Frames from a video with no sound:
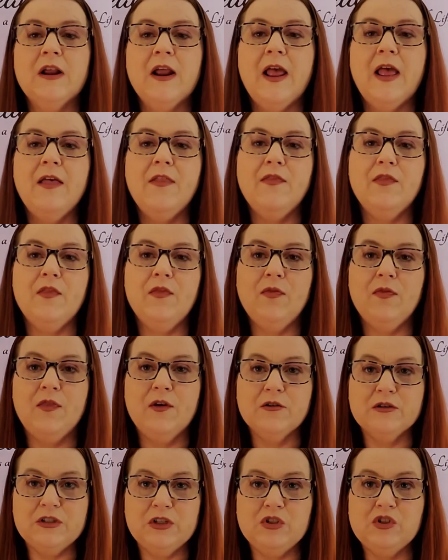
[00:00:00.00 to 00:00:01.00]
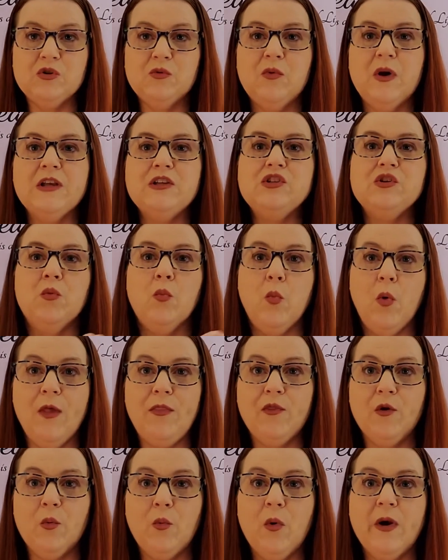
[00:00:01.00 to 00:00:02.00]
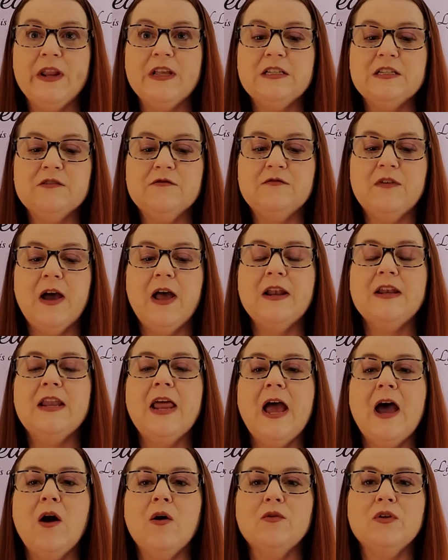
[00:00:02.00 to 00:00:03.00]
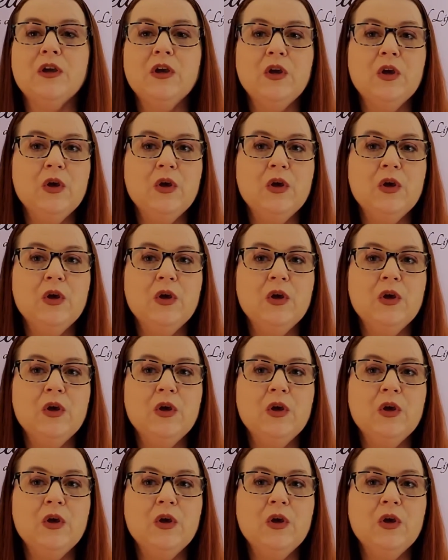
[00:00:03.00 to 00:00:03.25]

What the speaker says: and their situation, what they're wanting to find out.